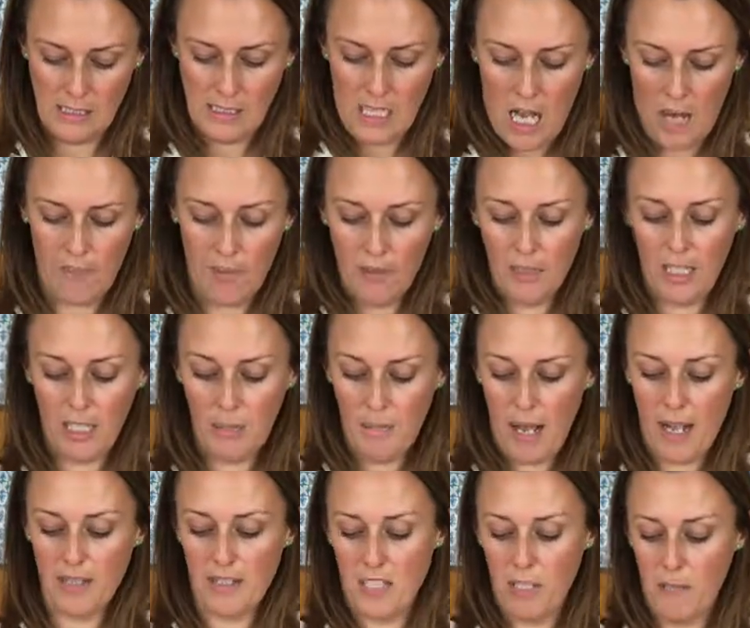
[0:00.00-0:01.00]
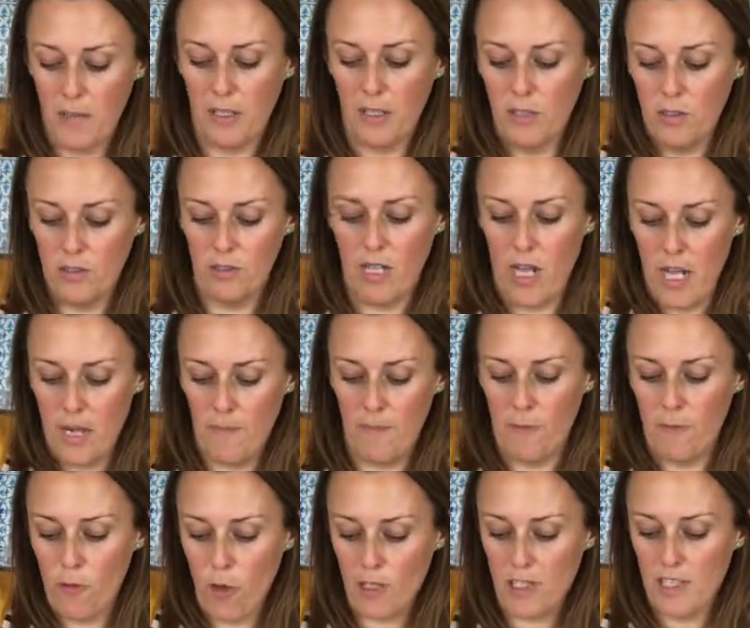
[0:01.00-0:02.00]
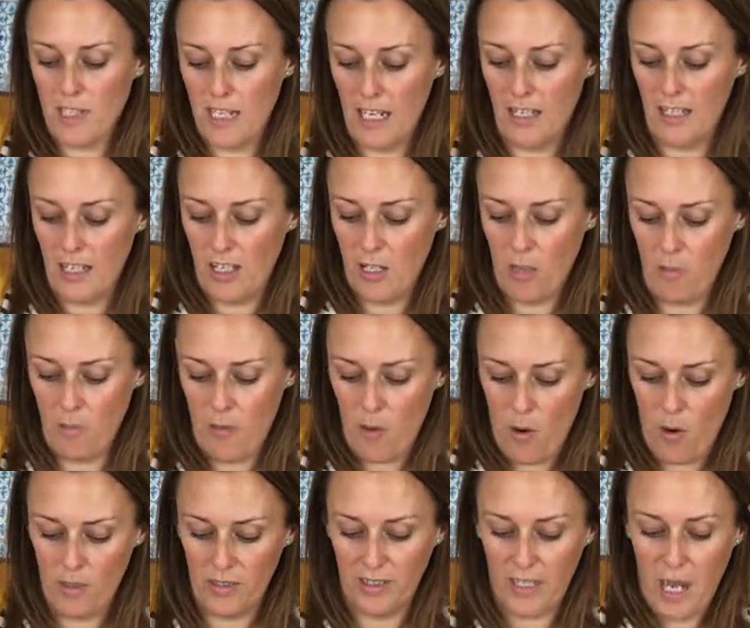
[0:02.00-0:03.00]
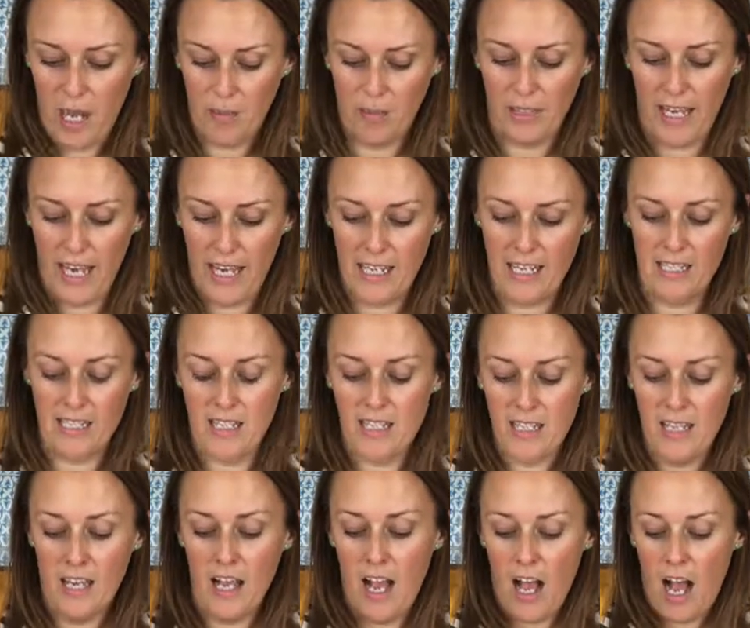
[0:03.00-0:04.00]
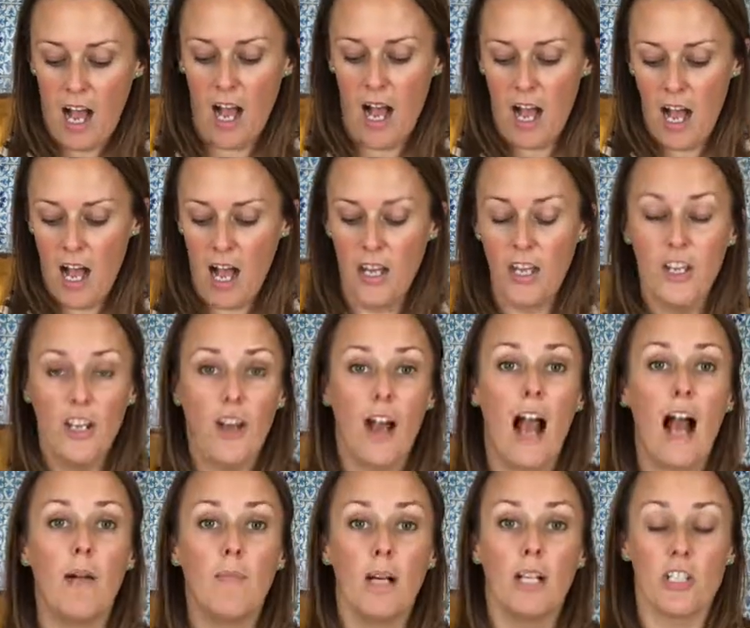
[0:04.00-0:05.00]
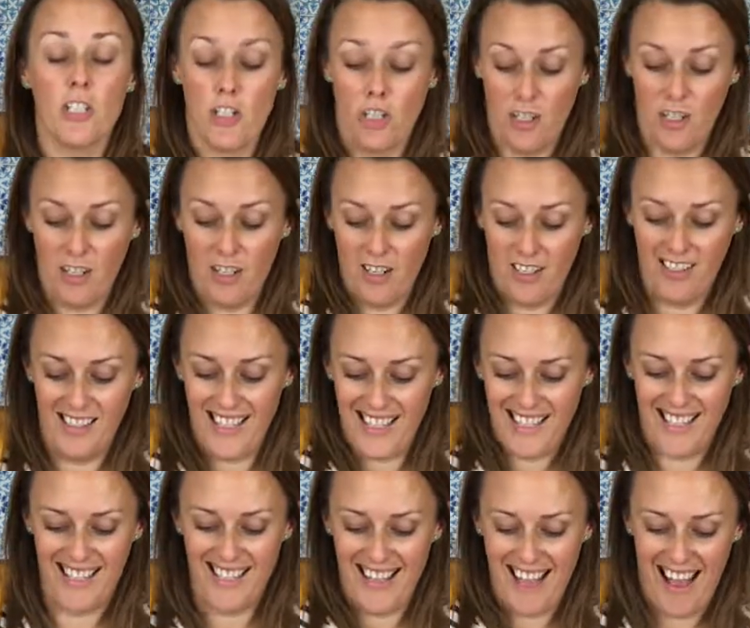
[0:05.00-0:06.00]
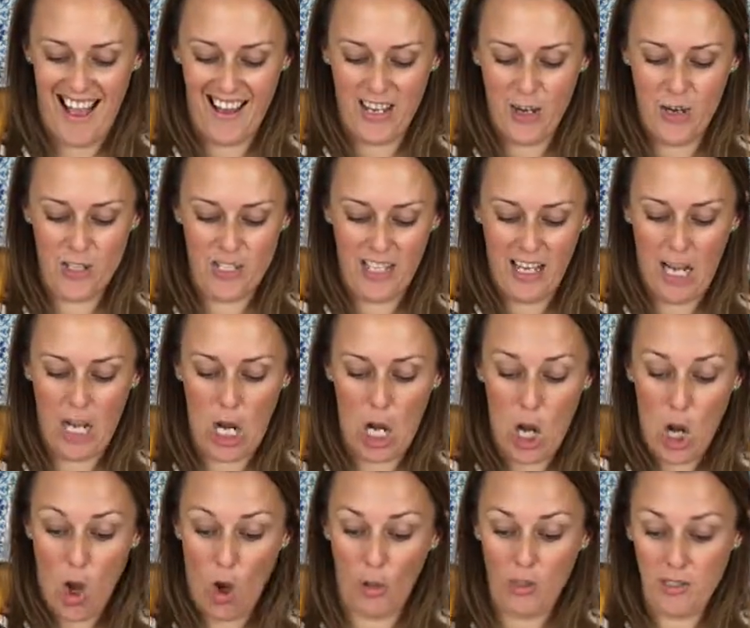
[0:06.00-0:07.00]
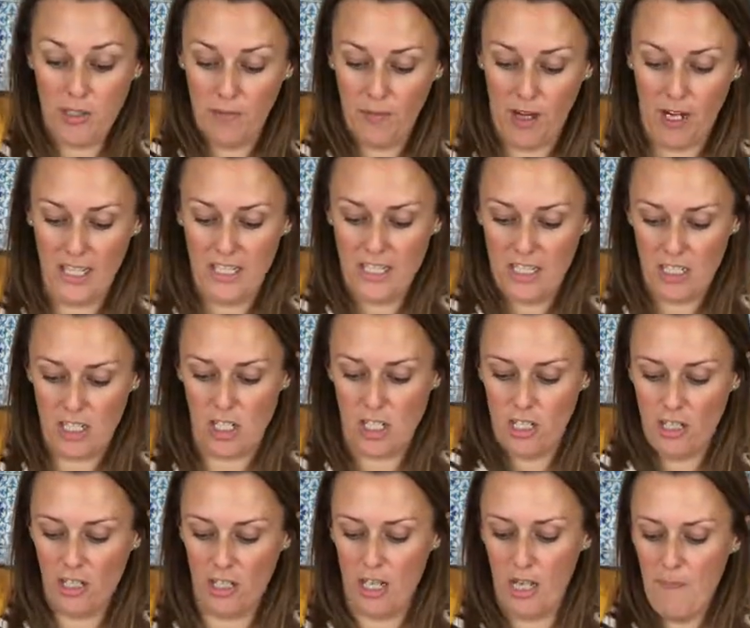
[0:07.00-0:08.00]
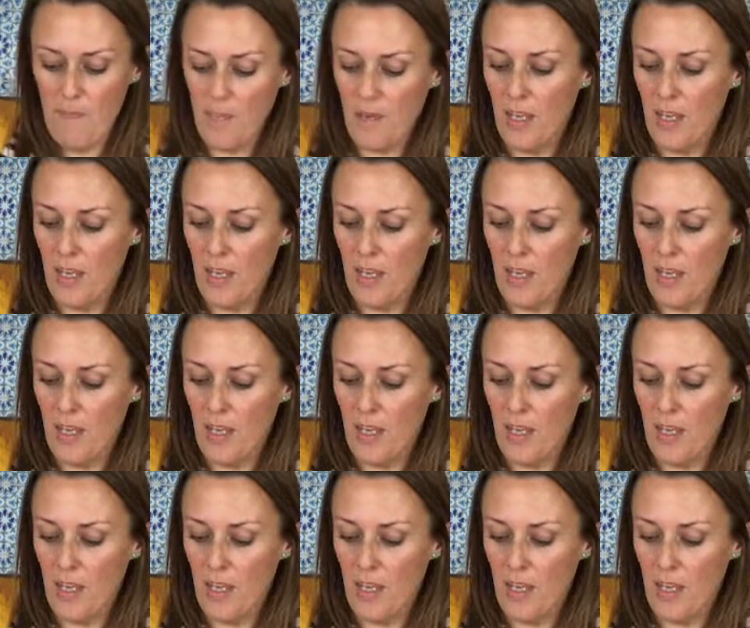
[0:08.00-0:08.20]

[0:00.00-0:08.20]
You think about typical frosting that you put on cupcakes, how much sugar is in there, usually a lot of icing sugar.